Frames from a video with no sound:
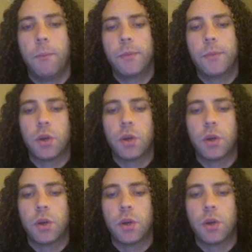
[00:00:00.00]
So
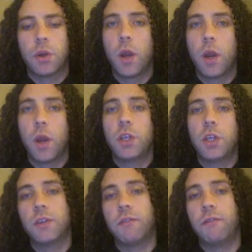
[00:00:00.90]
what I want to do
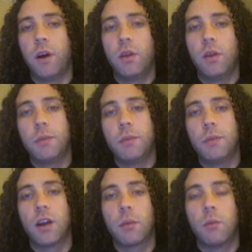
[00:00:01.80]
as a follow-up is
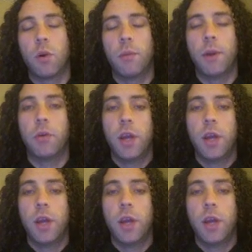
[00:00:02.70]
talk more about